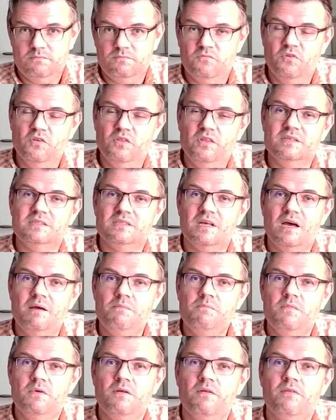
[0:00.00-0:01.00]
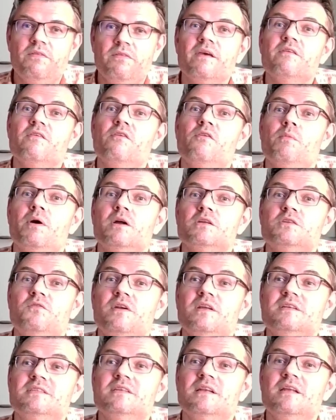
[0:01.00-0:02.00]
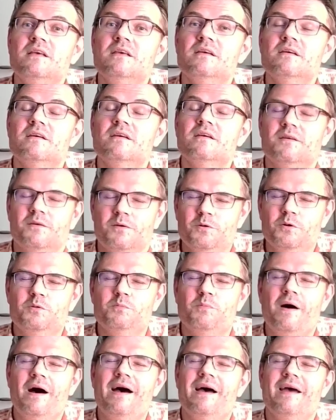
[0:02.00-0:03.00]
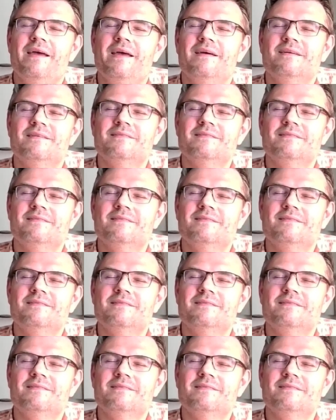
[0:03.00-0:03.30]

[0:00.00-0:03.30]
For this time, thank you very much for listening. Goodbye.